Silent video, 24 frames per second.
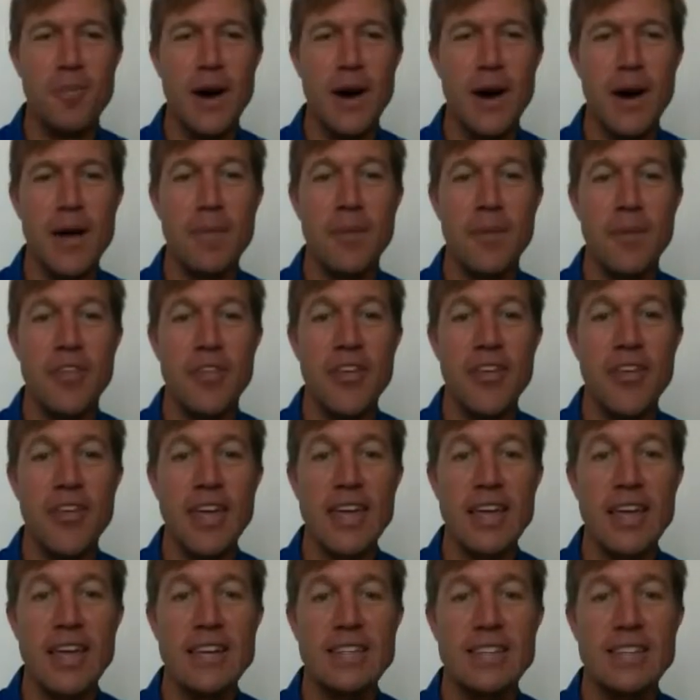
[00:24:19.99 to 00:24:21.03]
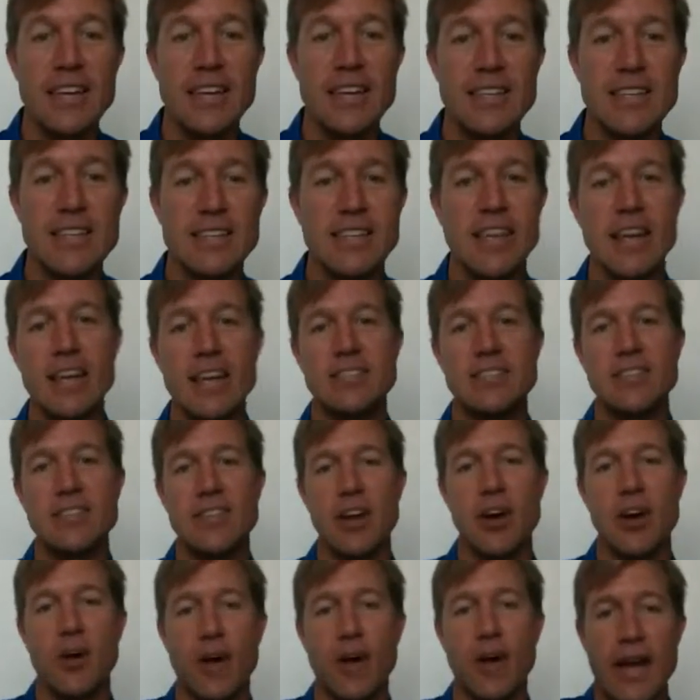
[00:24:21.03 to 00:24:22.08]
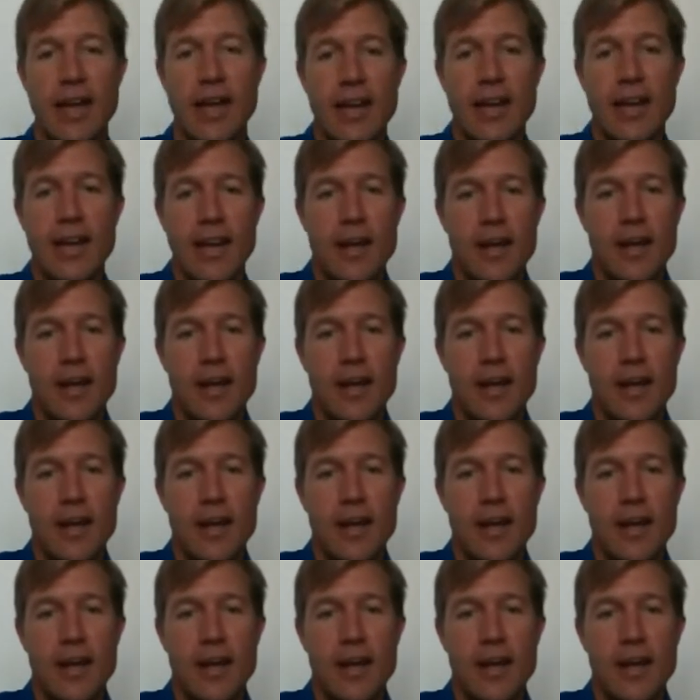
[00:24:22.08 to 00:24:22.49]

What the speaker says: But the thing is there. Okay,